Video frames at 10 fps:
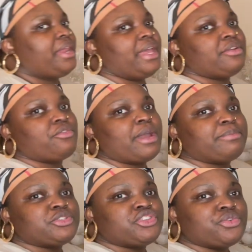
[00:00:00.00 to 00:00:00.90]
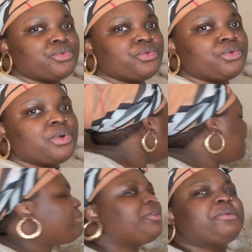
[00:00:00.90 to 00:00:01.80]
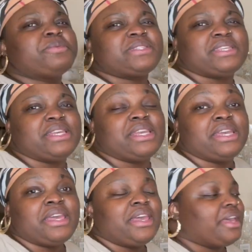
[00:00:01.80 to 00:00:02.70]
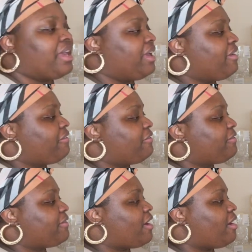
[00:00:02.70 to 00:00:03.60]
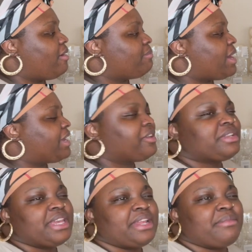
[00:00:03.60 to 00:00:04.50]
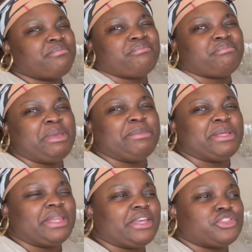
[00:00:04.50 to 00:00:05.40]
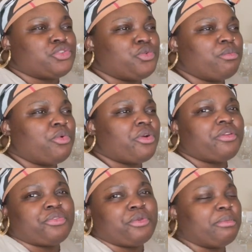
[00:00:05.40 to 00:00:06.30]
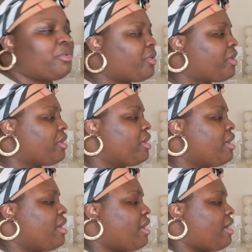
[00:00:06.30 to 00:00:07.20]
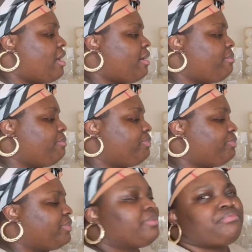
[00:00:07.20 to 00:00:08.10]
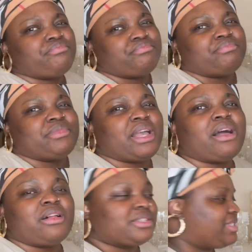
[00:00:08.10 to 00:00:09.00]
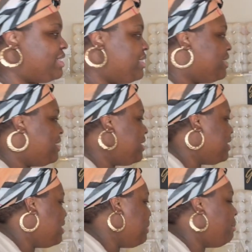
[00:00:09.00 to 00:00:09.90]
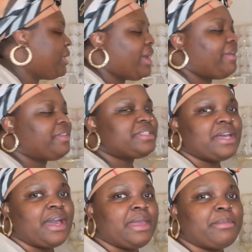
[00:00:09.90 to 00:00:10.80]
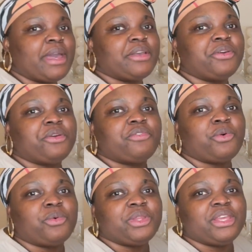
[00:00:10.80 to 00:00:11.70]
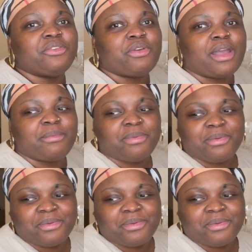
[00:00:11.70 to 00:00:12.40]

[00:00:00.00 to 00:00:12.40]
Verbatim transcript: and grab two. I'm gonna see if um, I could get maybe like two more, three more. Um, I'll see. But at the time, I could have only grabbed